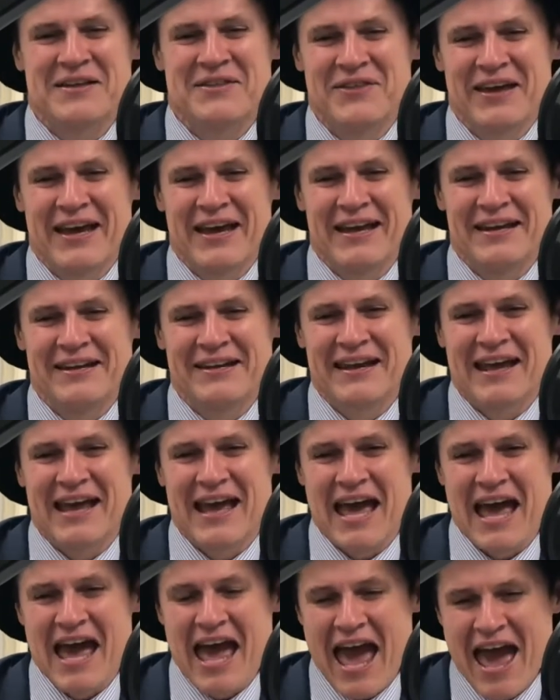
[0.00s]
then
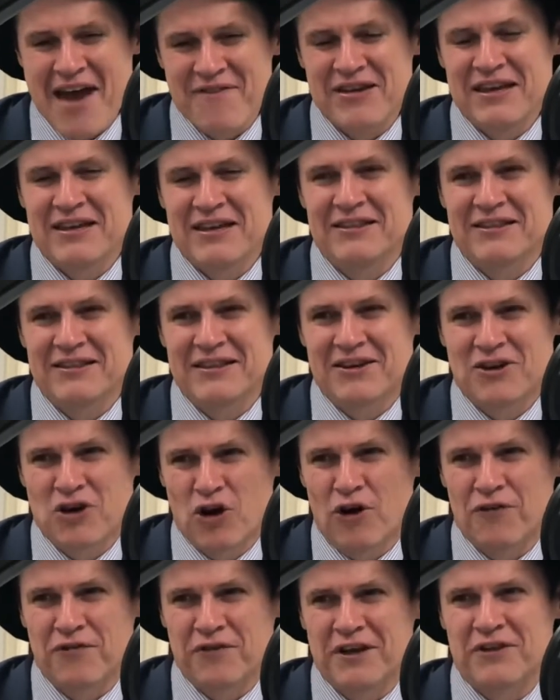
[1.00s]
having the
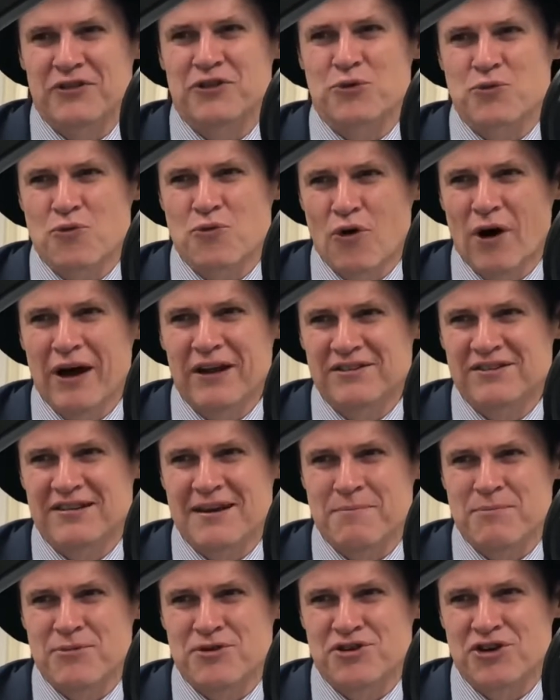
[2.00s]
coffee at the right
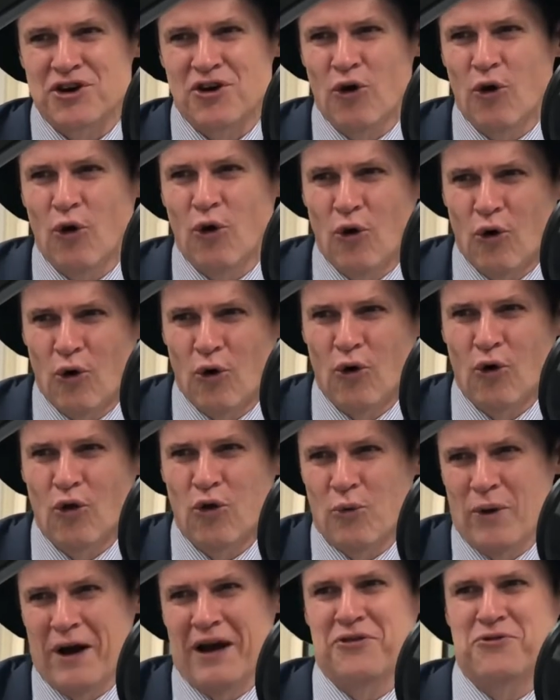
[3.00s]
temperature all the
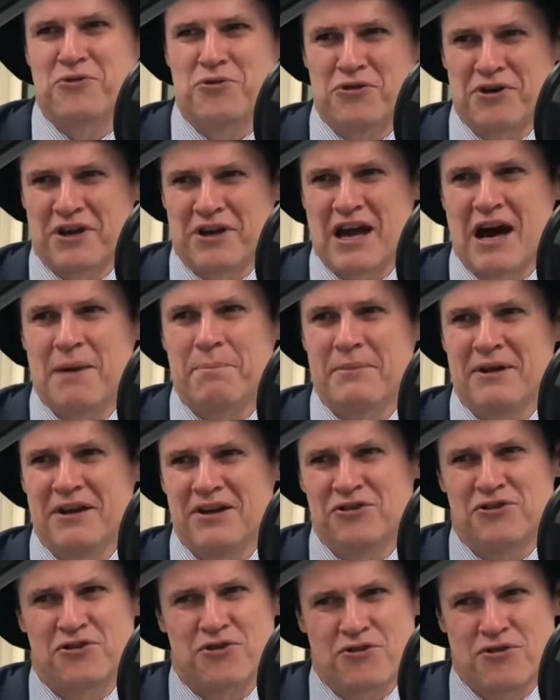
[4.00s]
way through the cup
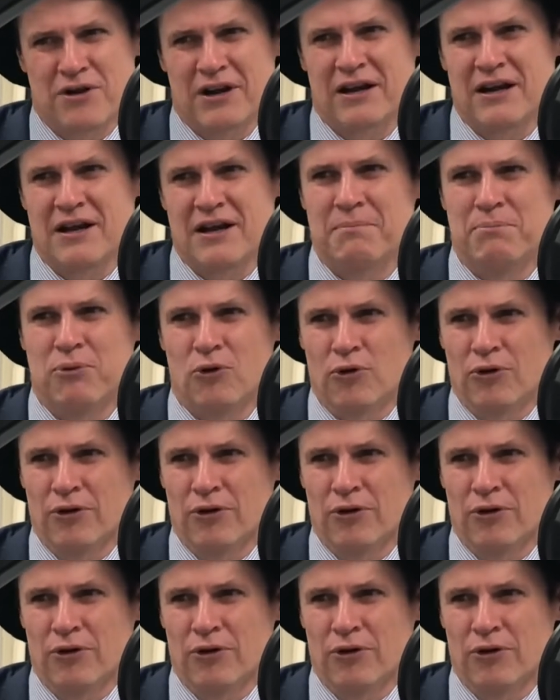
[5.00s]
is critically important.